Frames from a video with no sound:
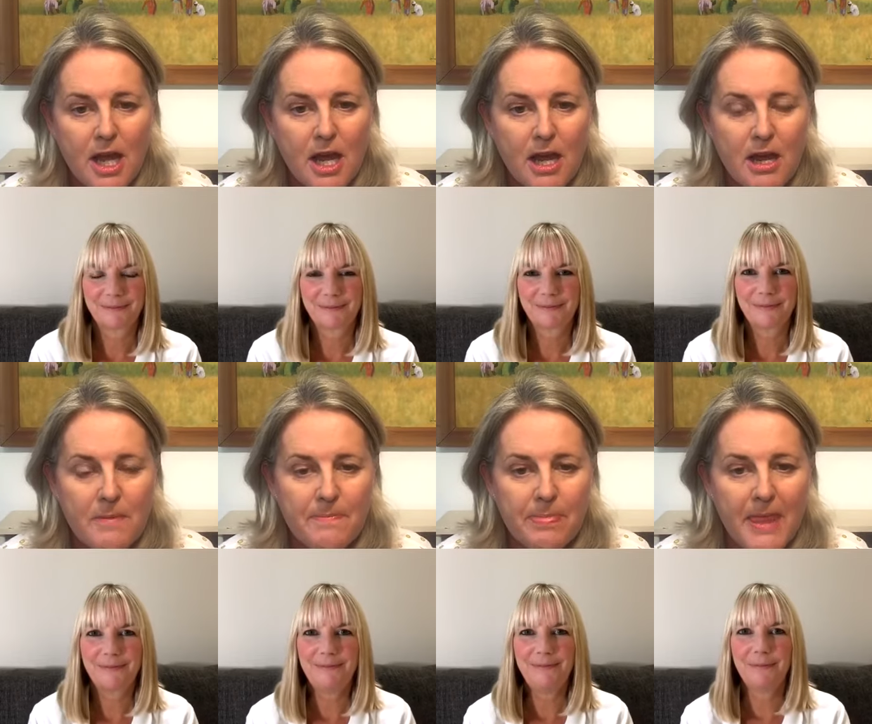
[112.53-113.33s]

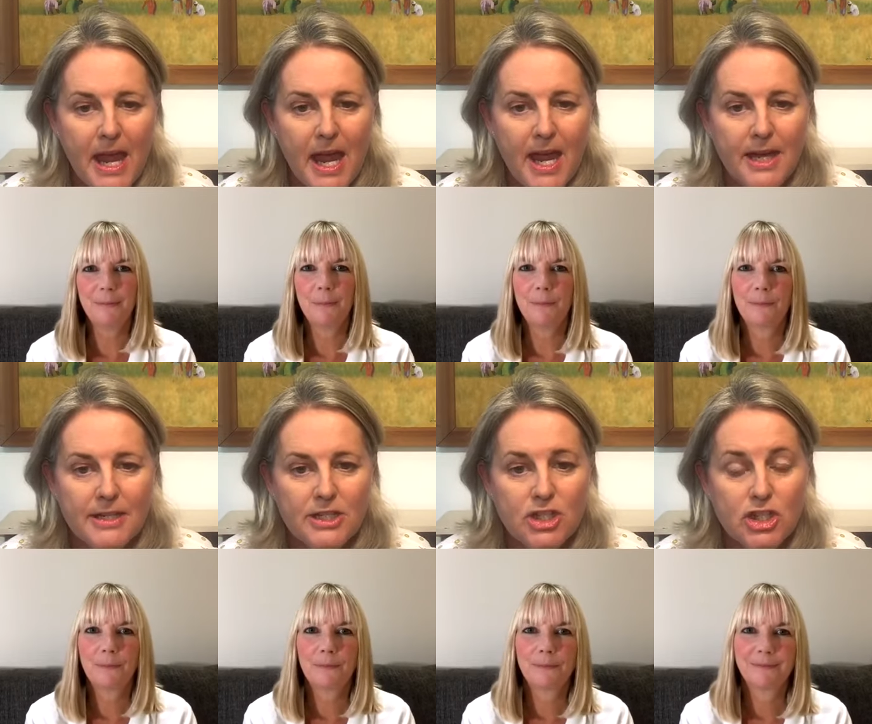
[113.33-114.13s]
Speaker 1: Um,
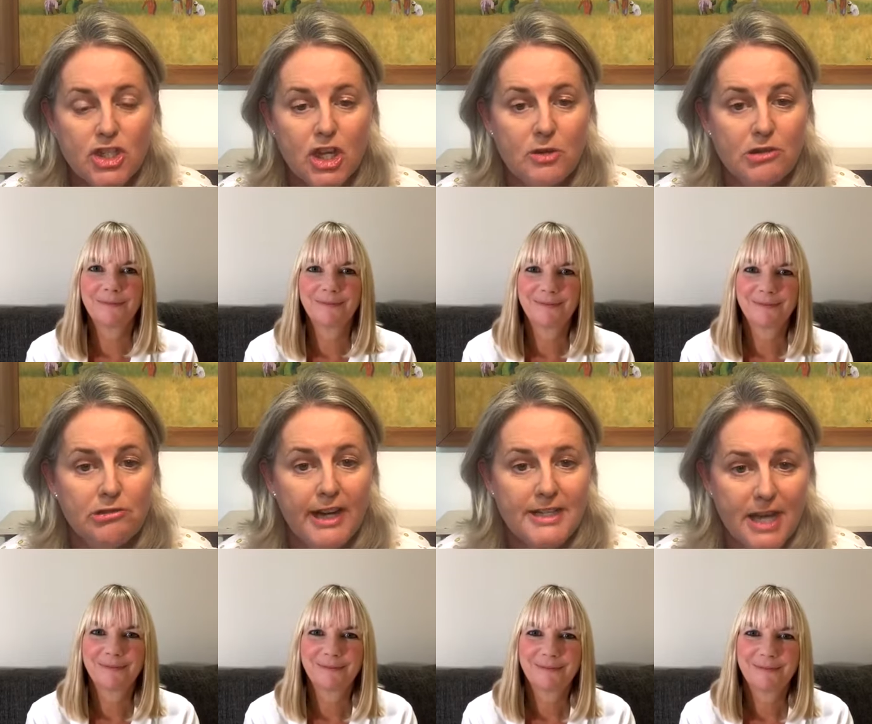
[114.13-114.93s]
and so
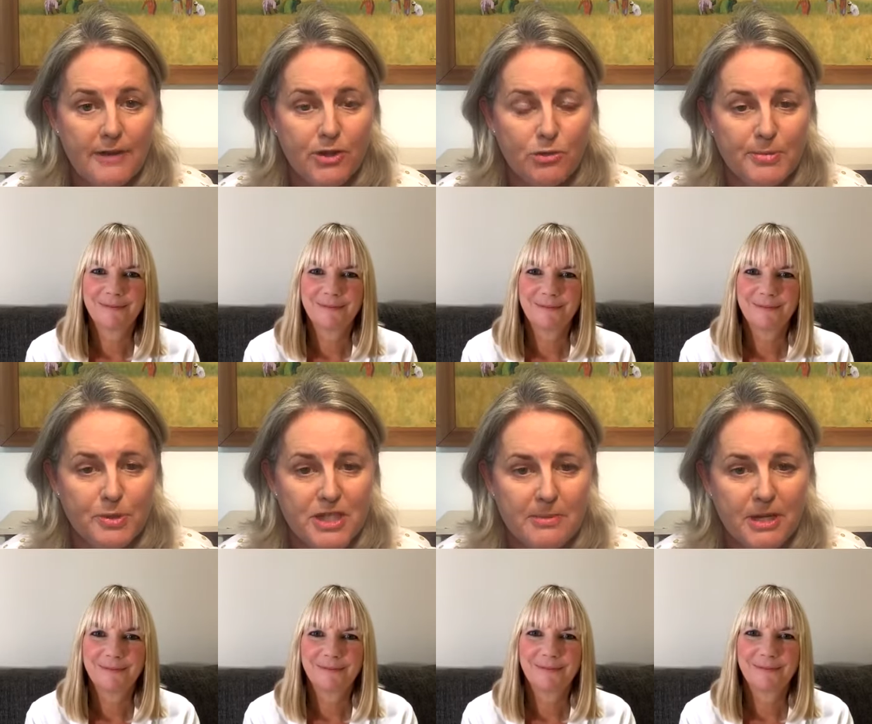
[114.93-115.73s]
great to have you on board,
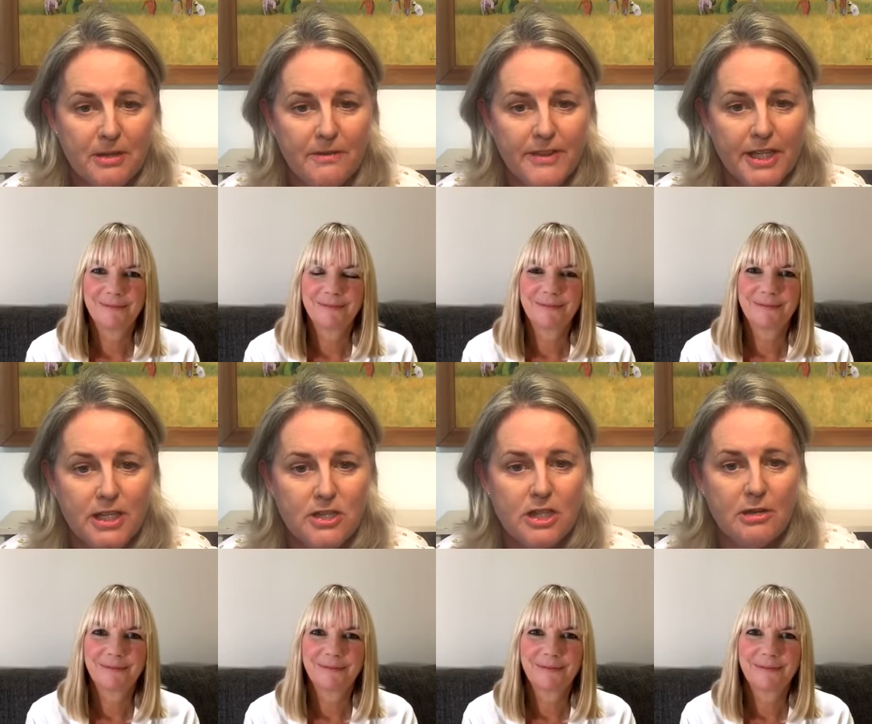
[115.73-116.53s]
Emma. Thank you
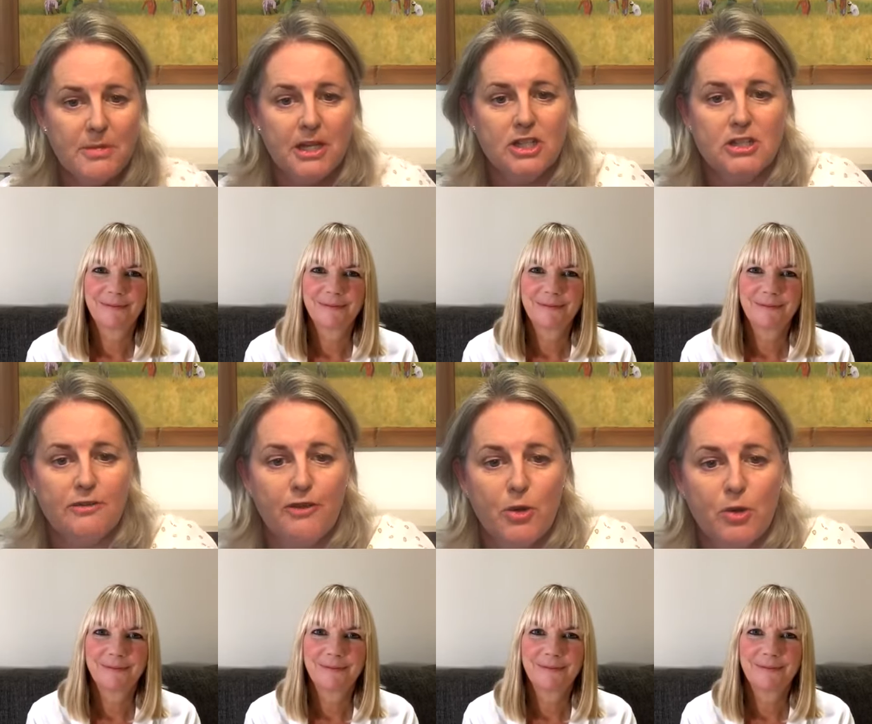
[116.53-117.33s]
so much
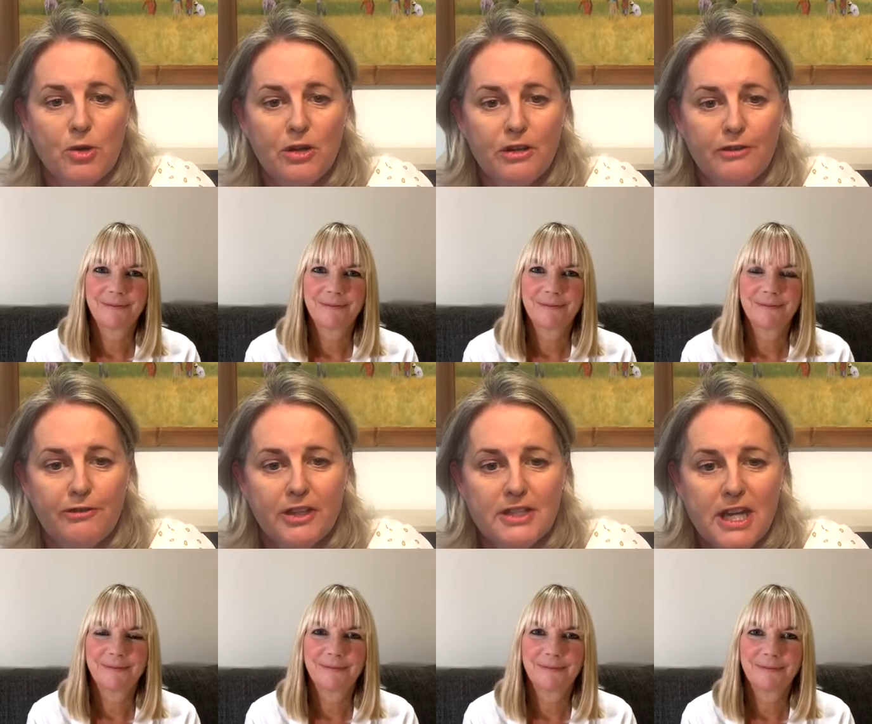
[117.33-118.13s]
for for
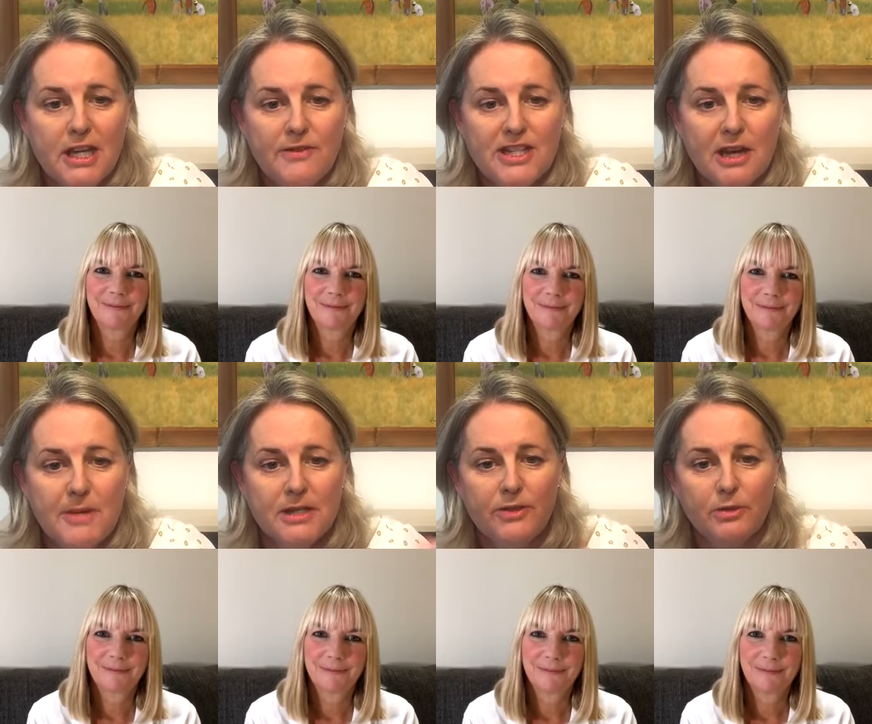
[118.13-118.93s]
taking the time out
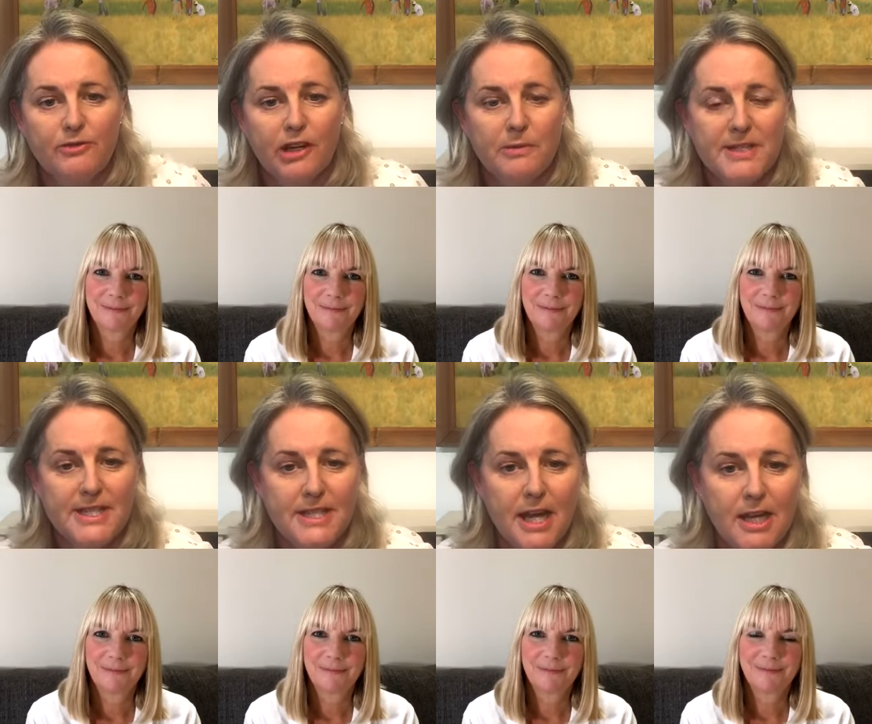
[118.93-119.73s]
of your very busy
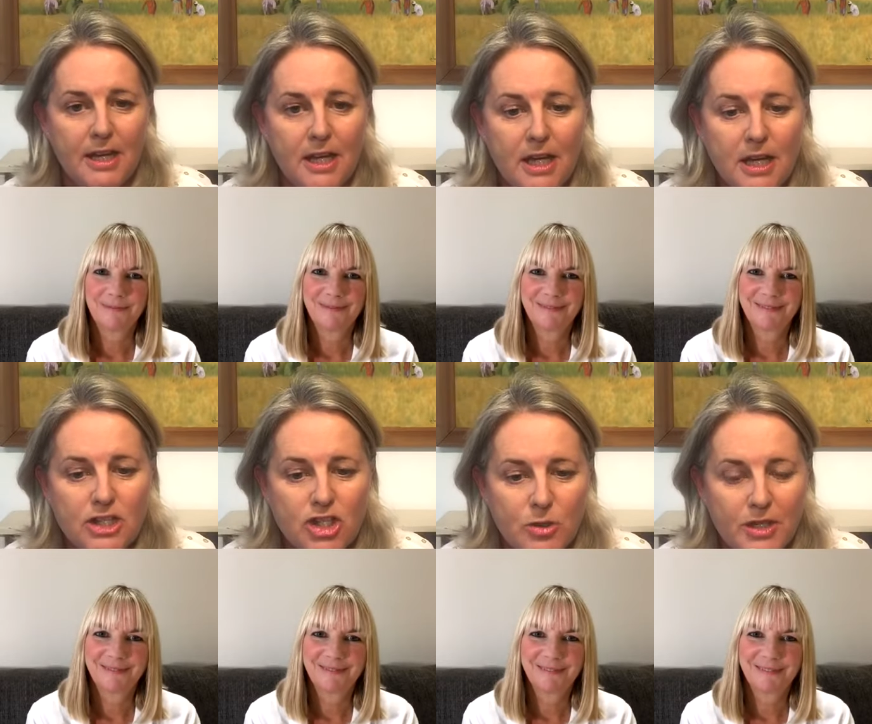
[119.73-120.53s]
day to
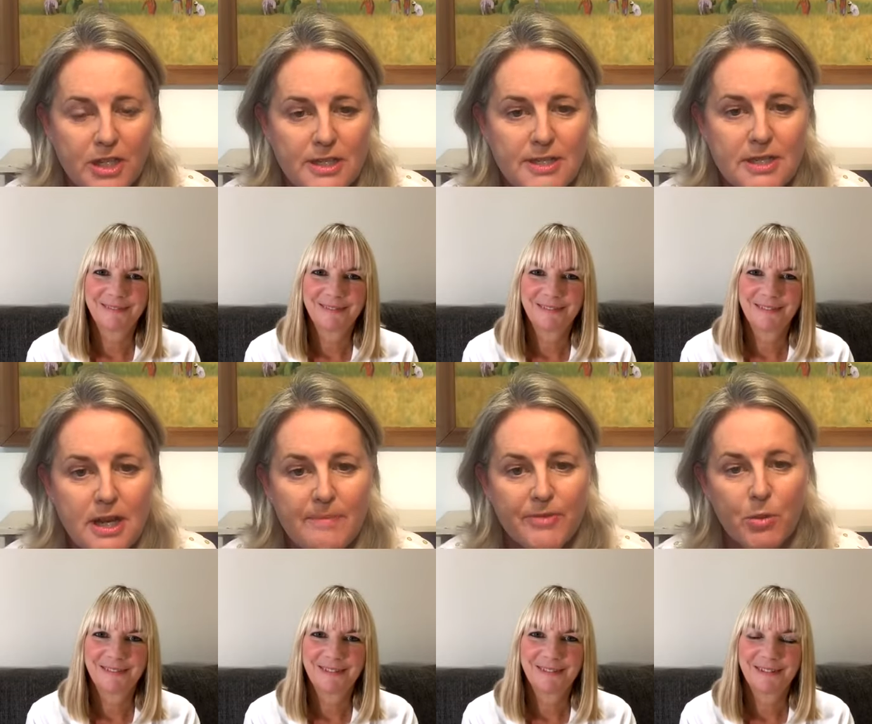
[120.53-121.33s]
join us.
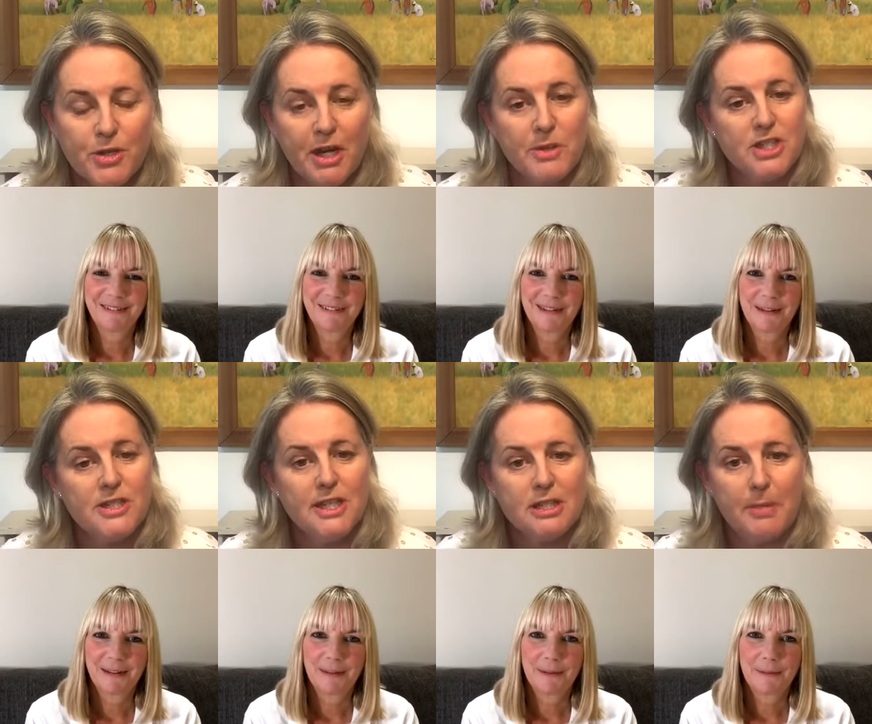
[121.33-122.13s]
What I was just
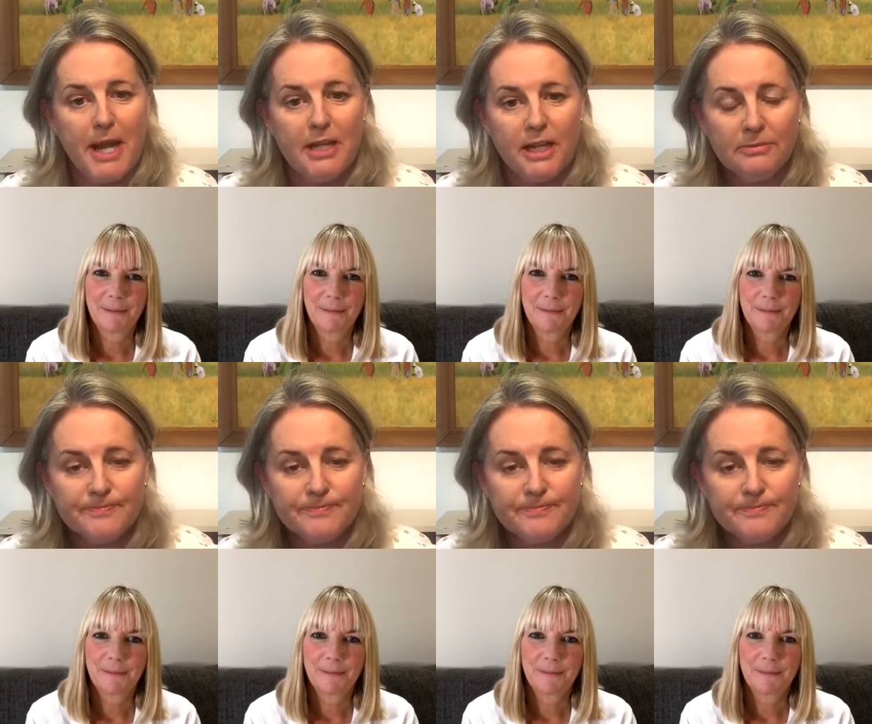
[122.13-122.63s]
explaining